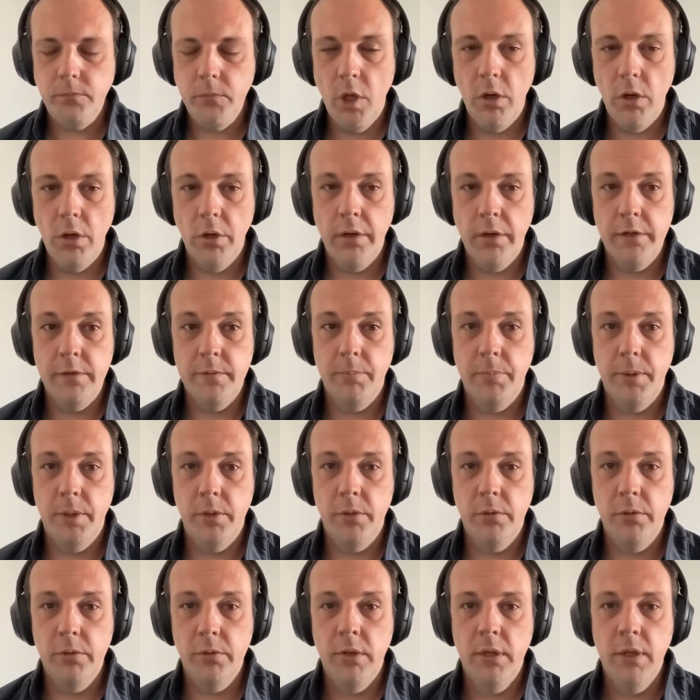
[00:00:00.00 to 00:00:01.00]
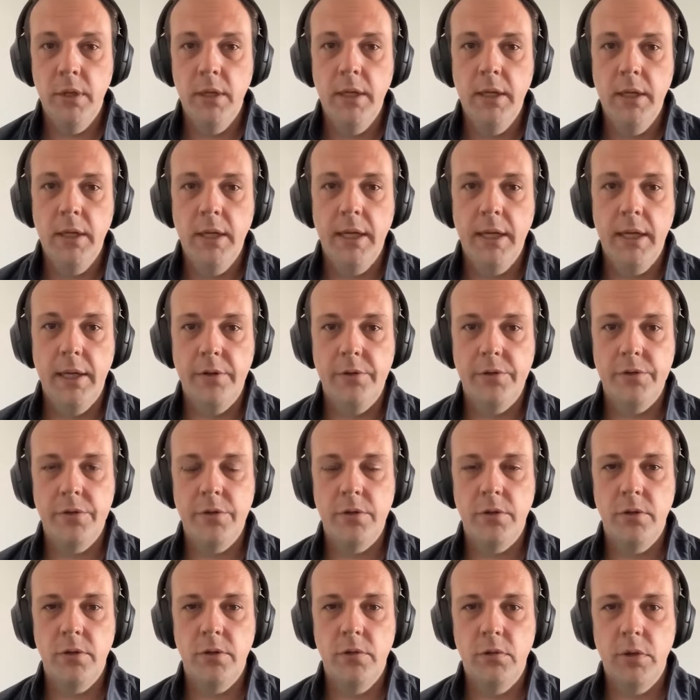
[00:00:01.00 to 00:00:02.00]
his boat. And
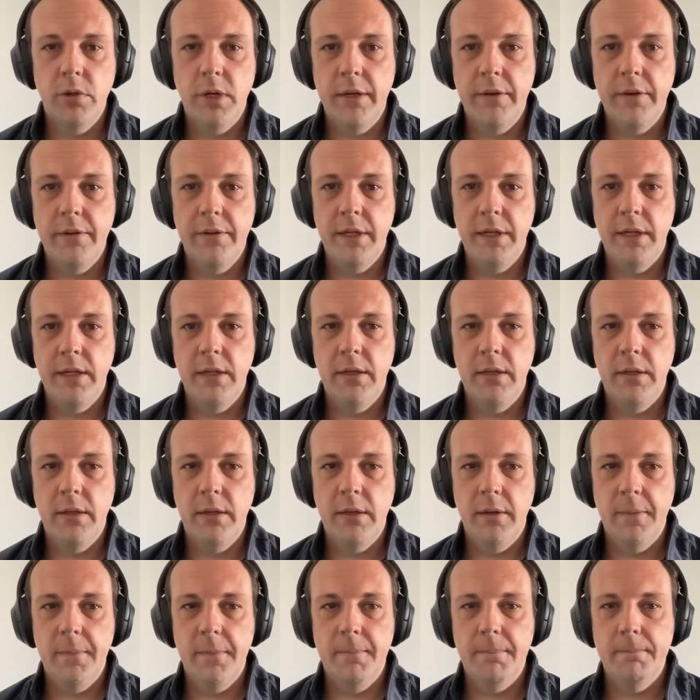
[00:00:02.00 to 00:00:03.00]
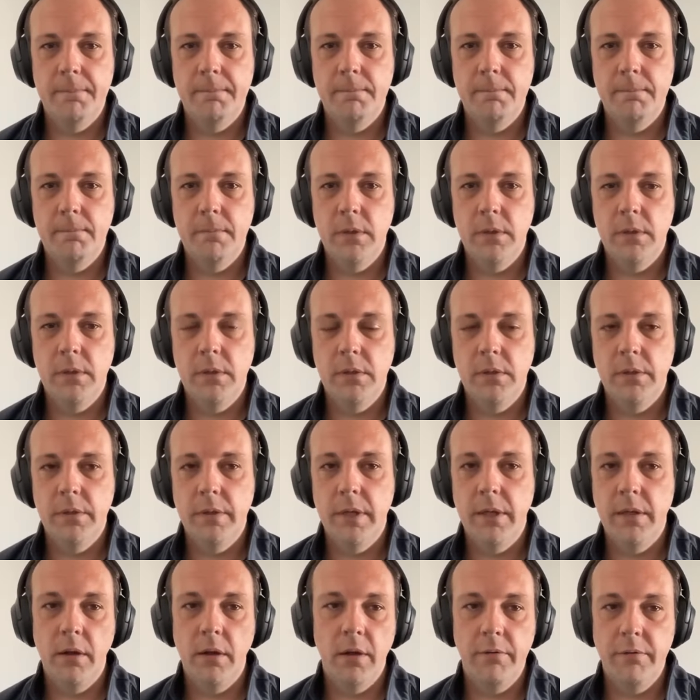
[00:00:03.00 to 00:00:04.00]
so I think
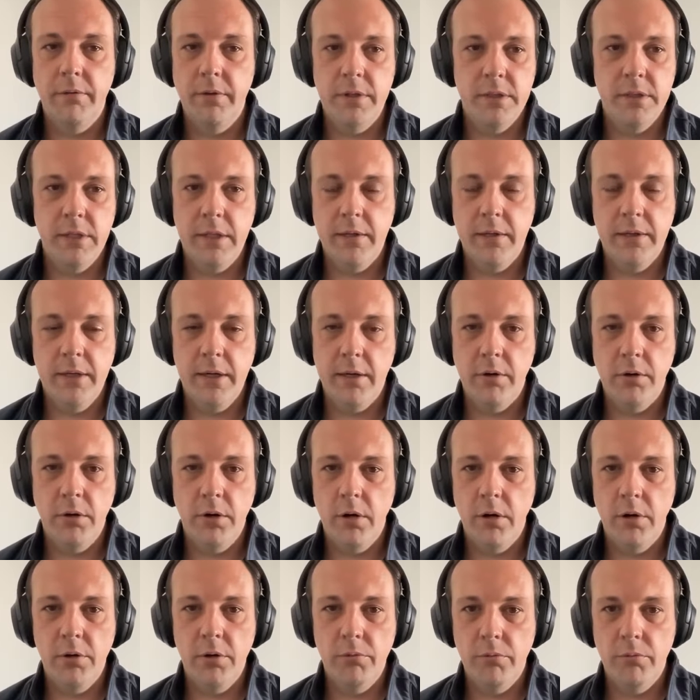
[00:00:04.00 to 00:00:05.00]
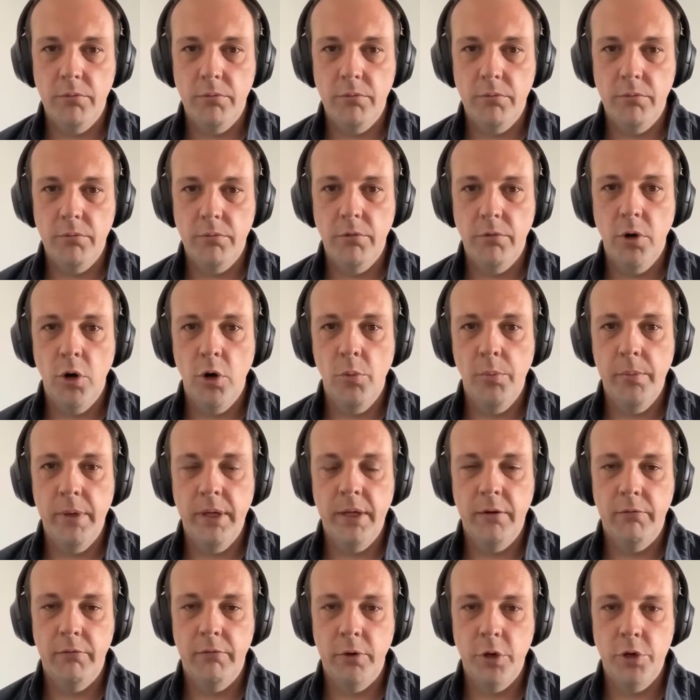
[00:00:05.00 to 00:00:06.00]
that obviously there are
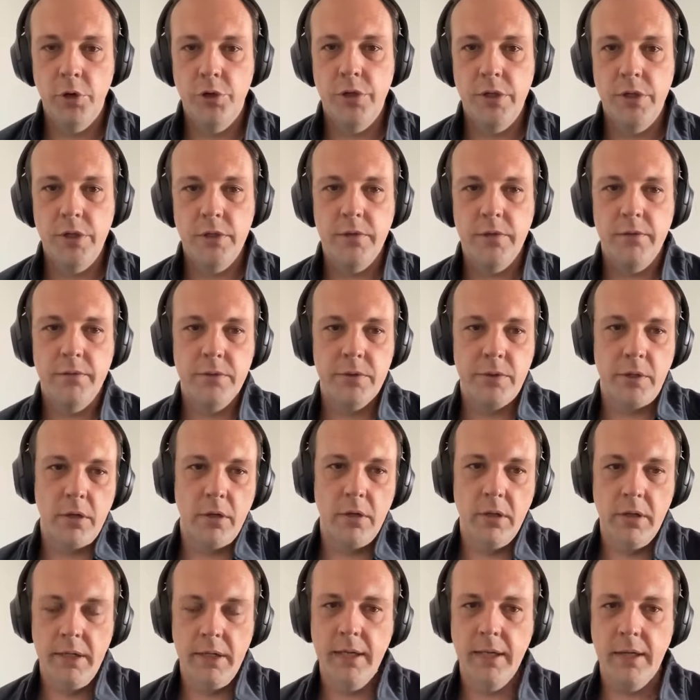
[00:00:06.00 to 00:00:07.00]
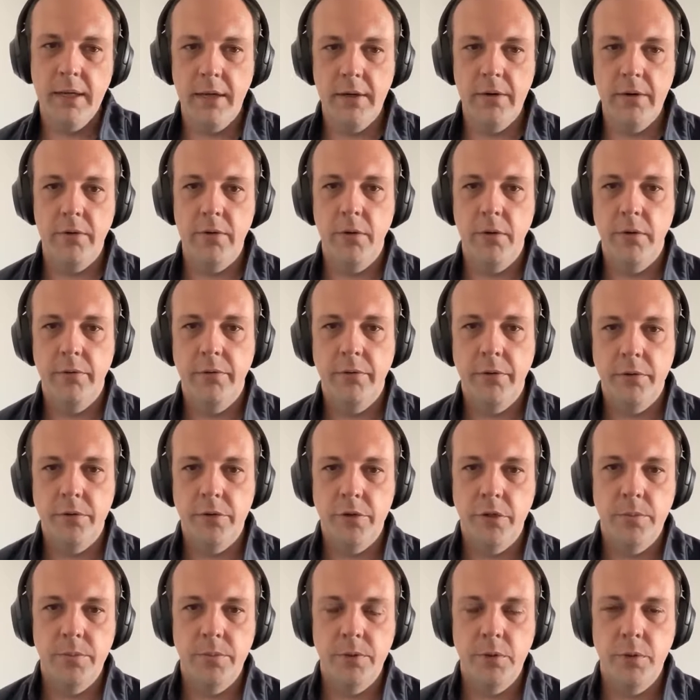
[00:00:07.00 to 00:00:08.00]
roaming versions of Starlink, and I don't know if those
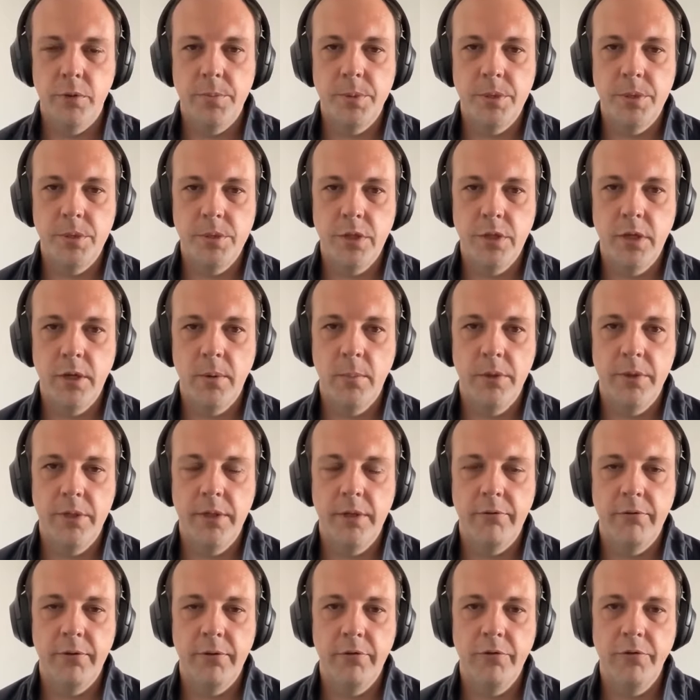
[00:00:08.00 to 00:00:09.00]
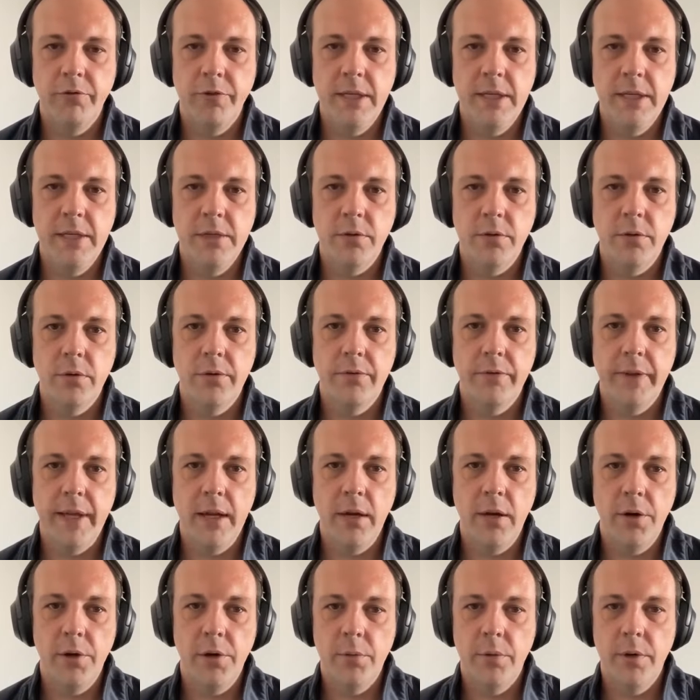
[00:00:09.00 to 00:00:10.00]
subscriptions come with different fees or if that
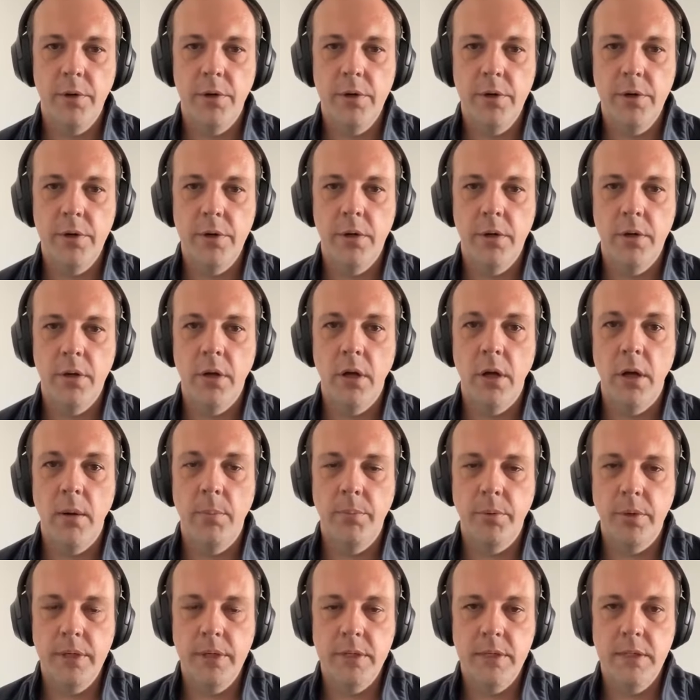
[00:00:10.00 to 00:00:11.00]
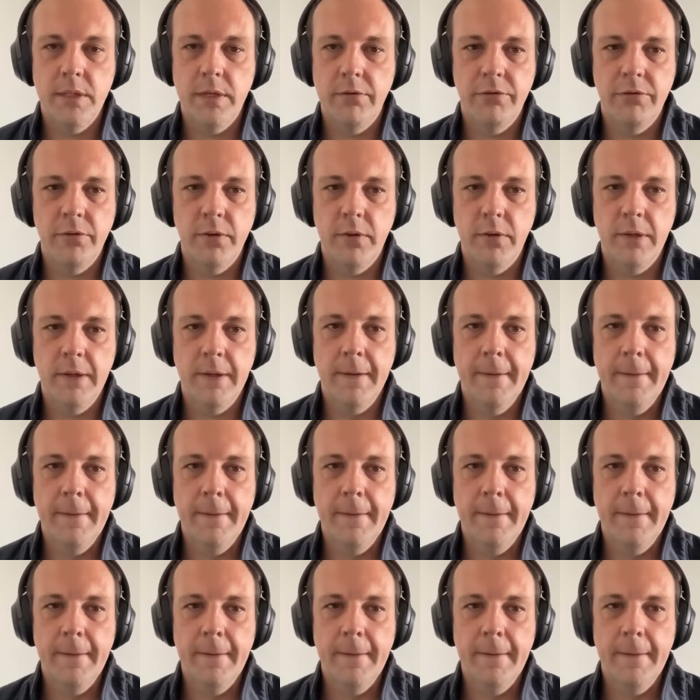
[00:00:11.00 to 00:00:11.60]
hardware operates differently.